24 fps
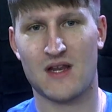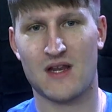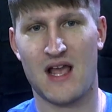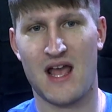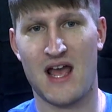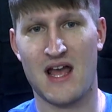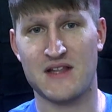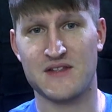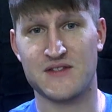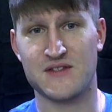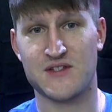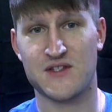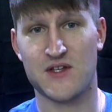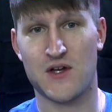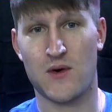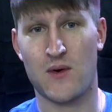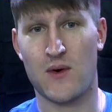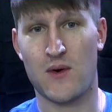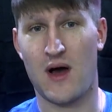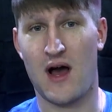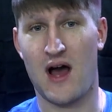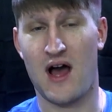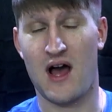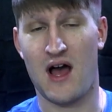and
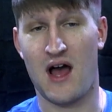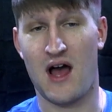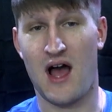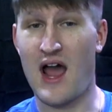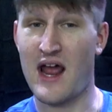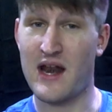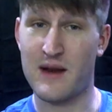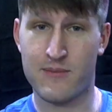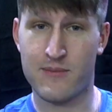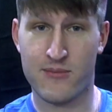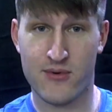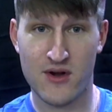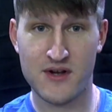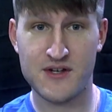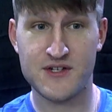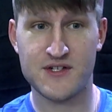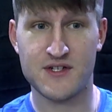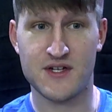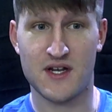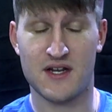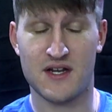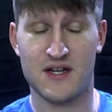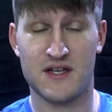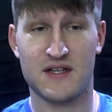so I'd
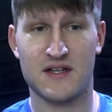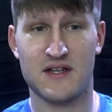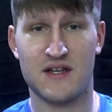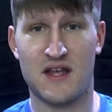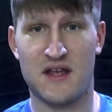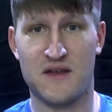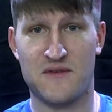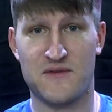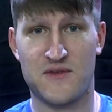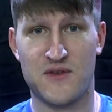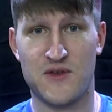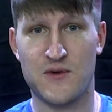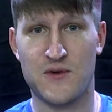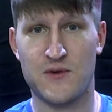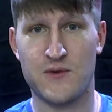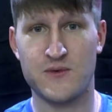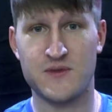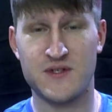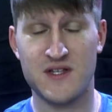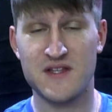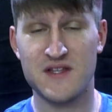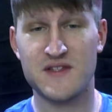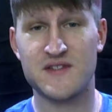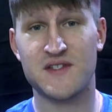appreciate it if you
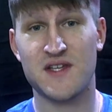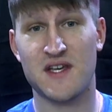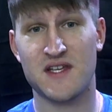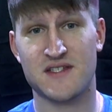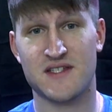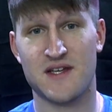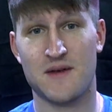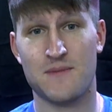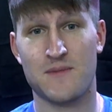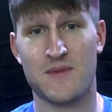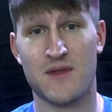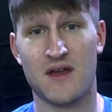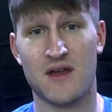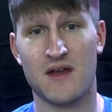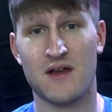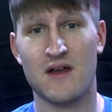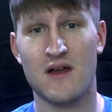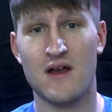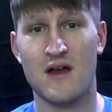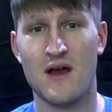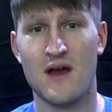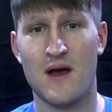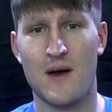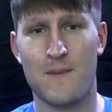did say something,
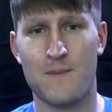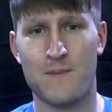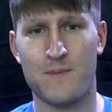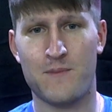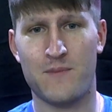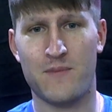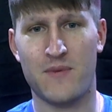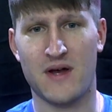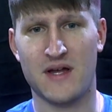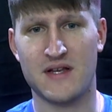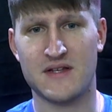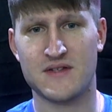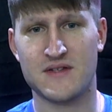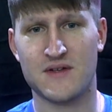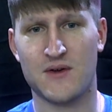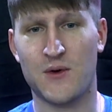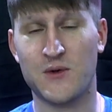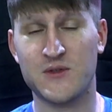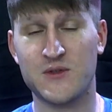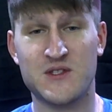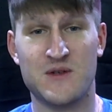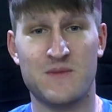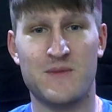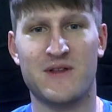but
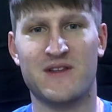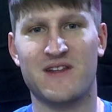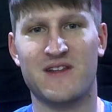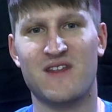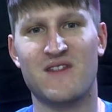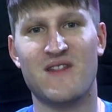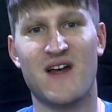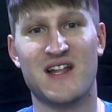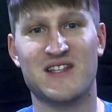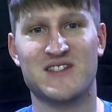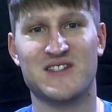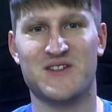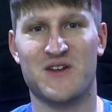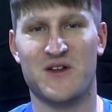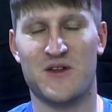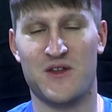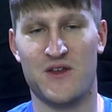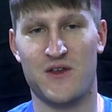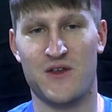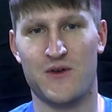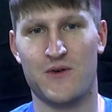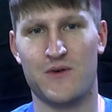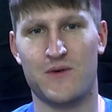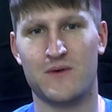ultimately that's on
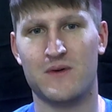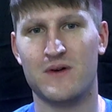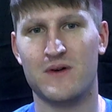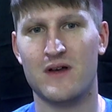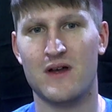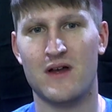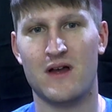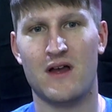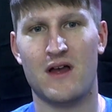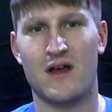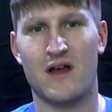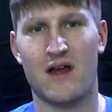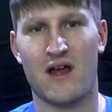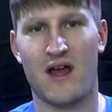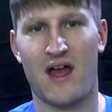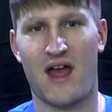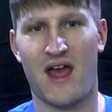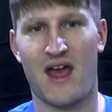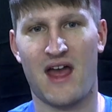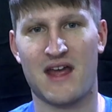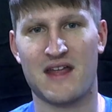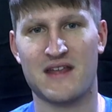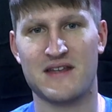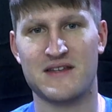you.
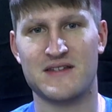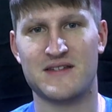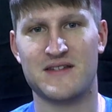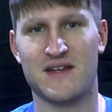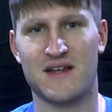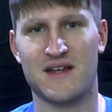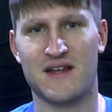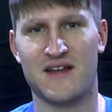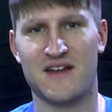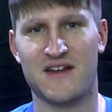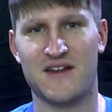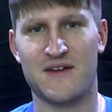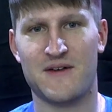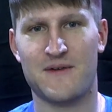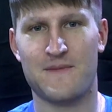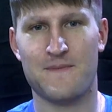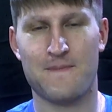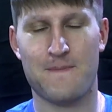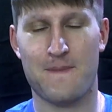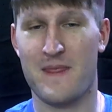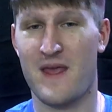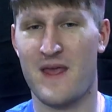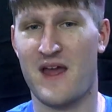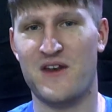And
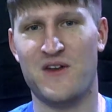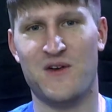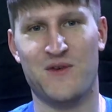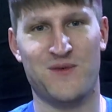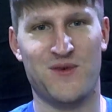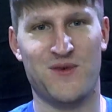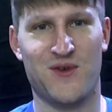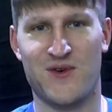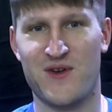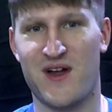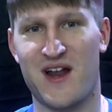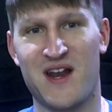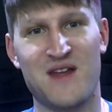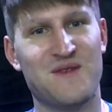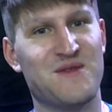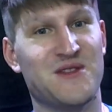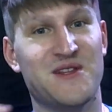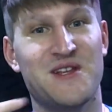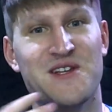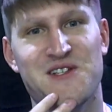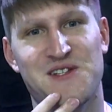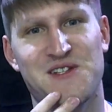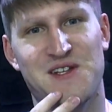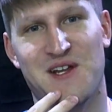I know you're not even
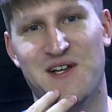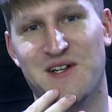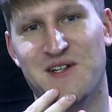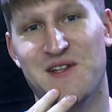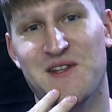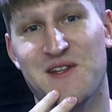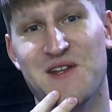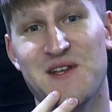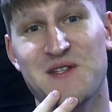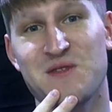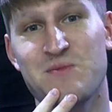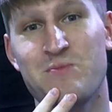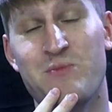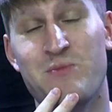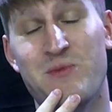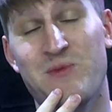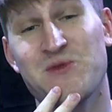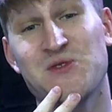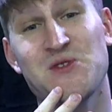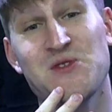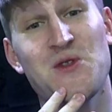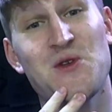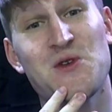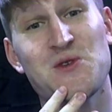listening to this,
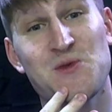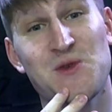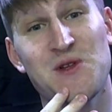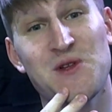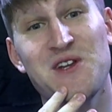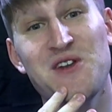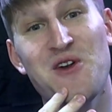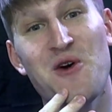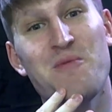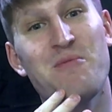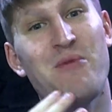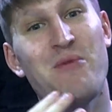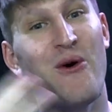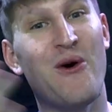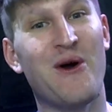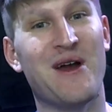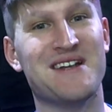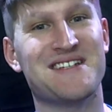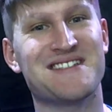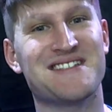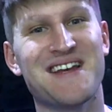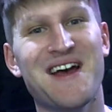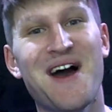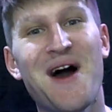so there's really no
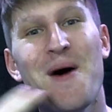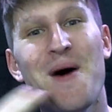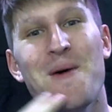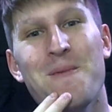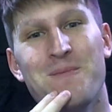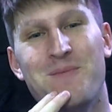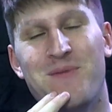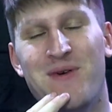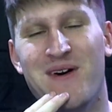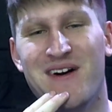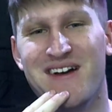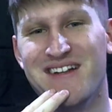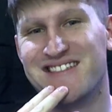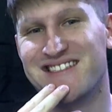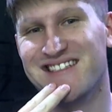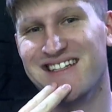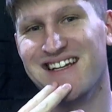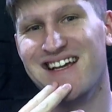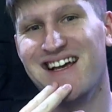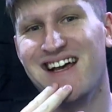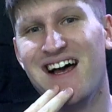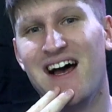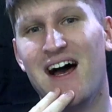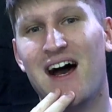point. But
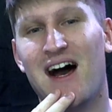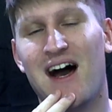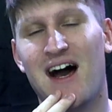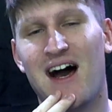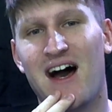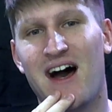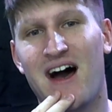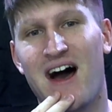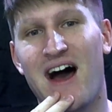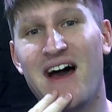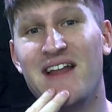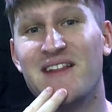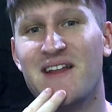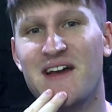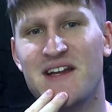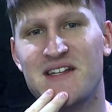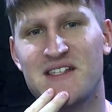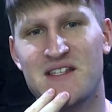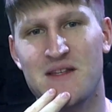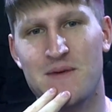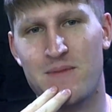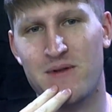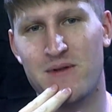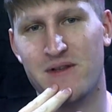I like
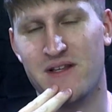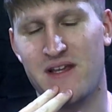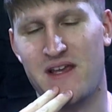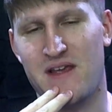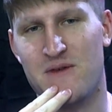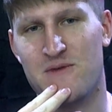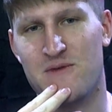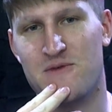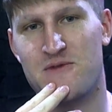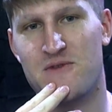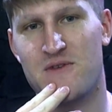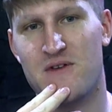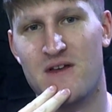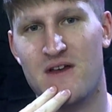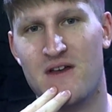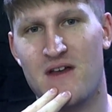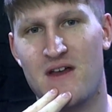to believe